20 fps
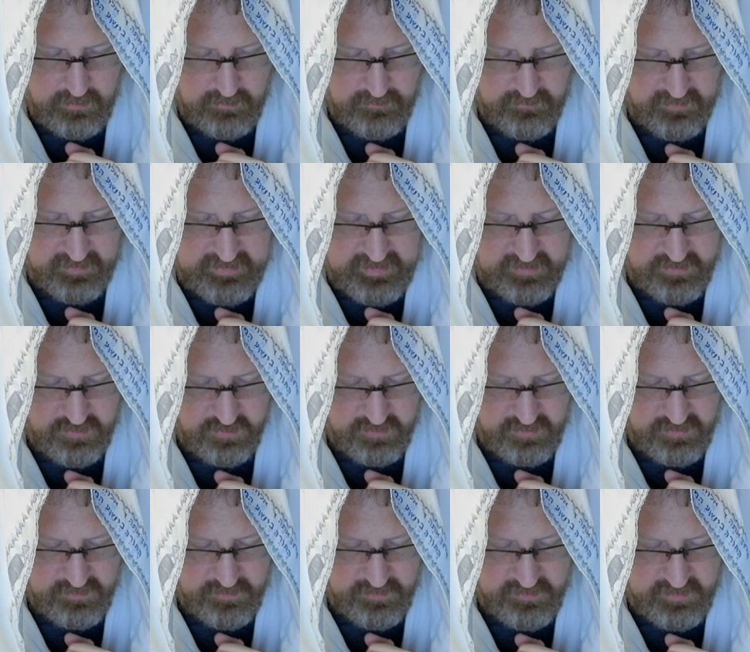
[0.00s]
financial
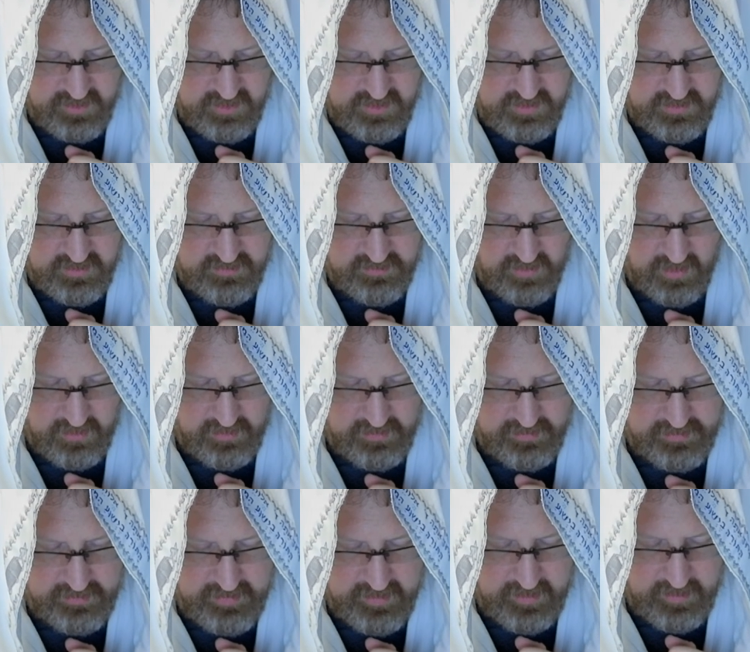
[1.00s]
disposition is all that
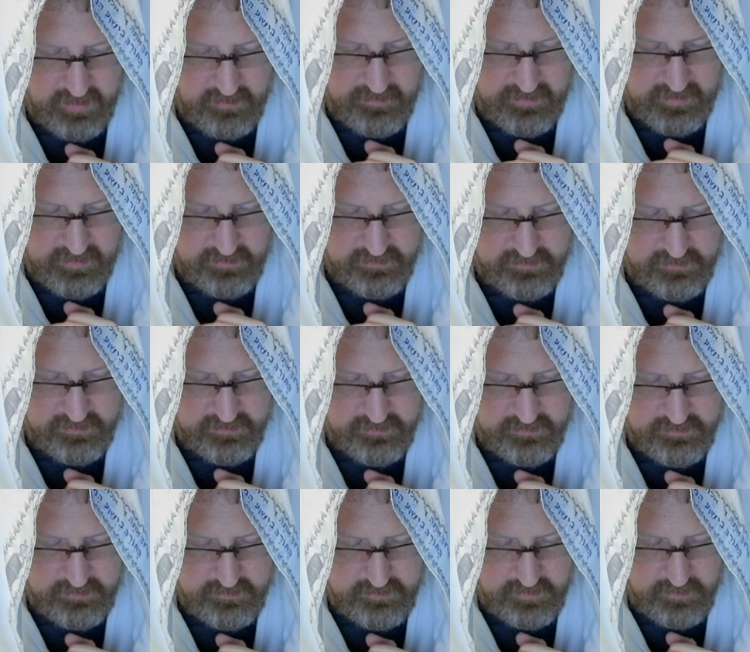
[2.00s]
they care about,
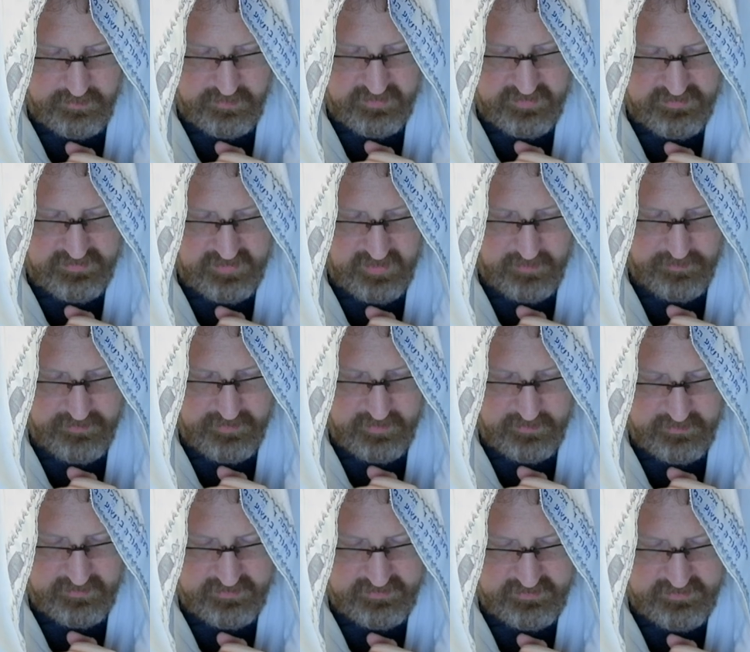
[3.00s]
then please help
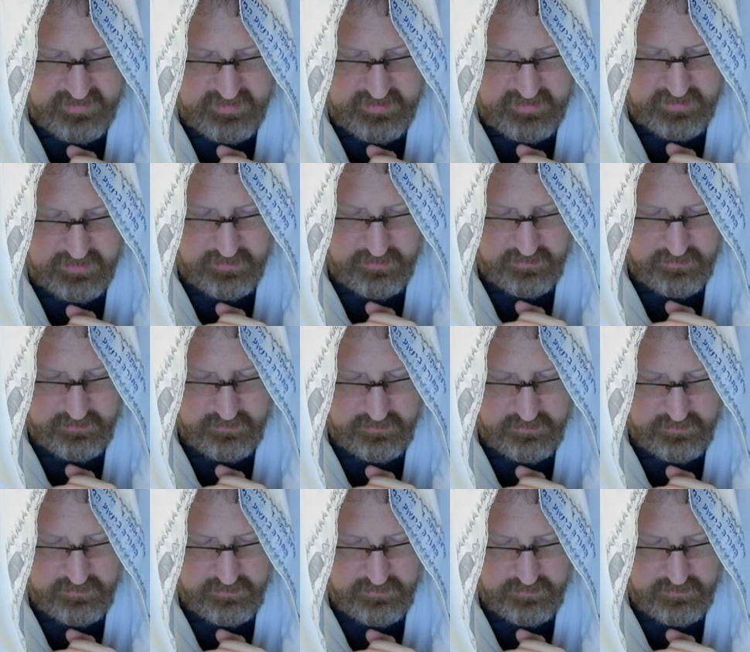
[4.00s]
them to see
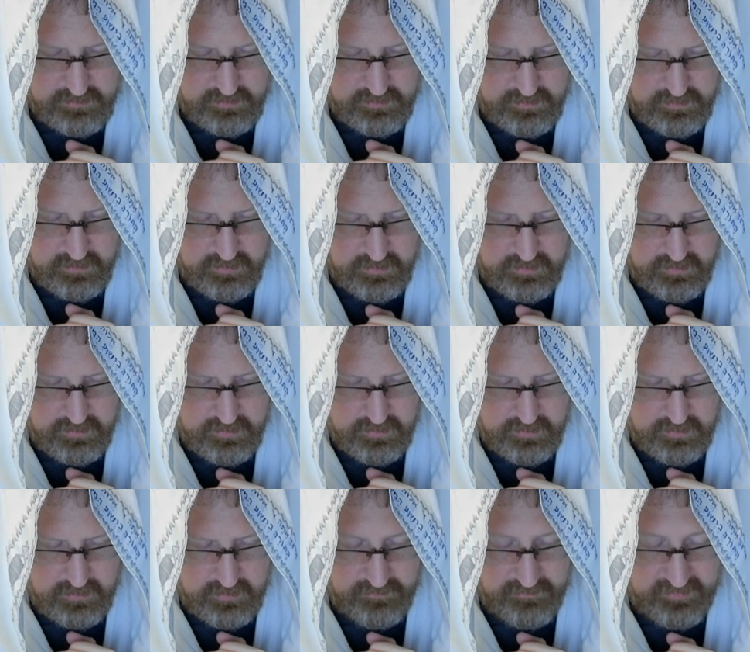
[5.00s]

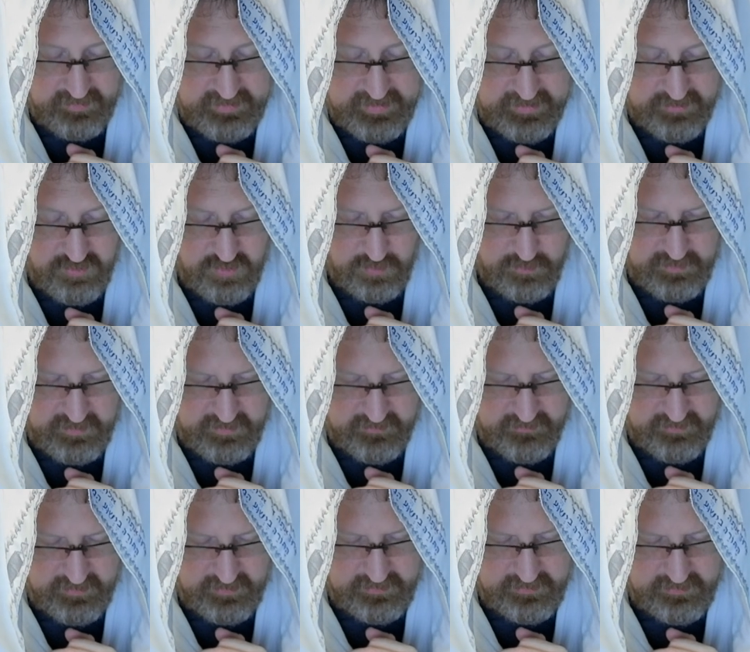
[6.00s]
the financial
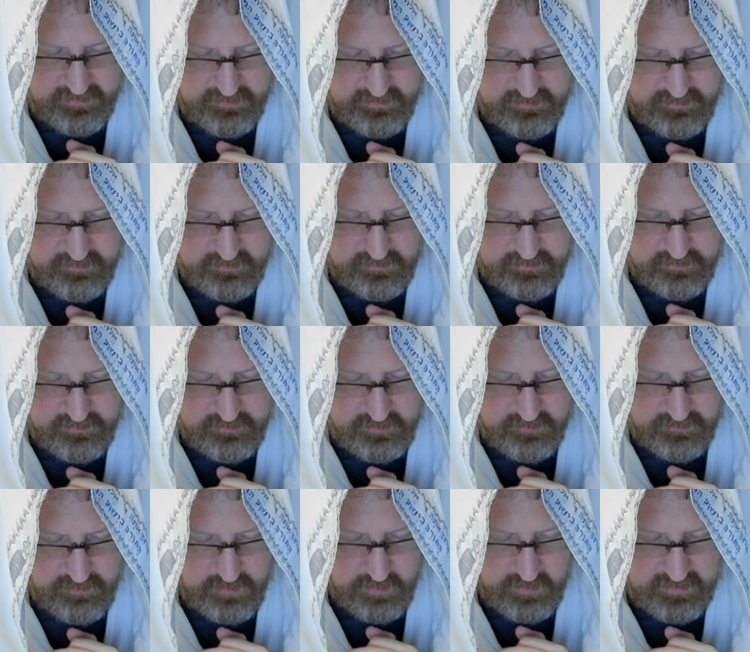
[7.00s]
benefits
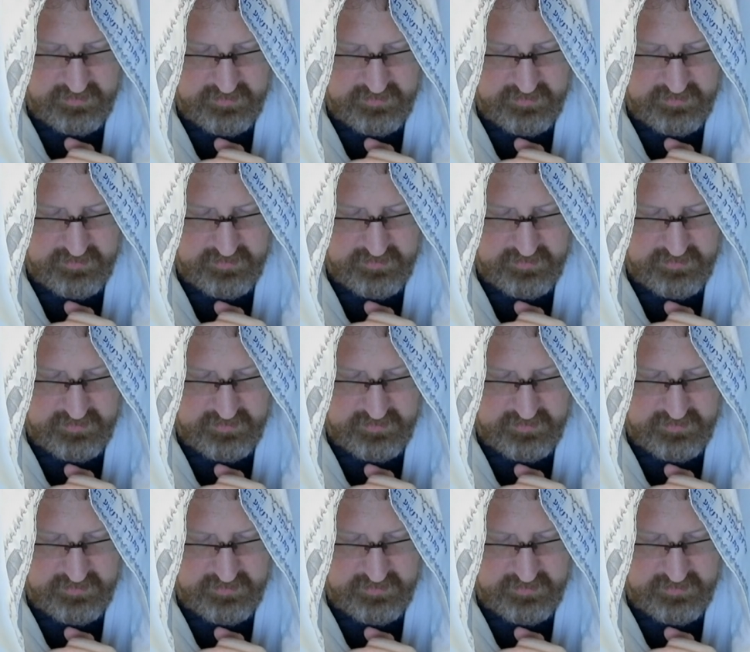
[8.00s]
of doing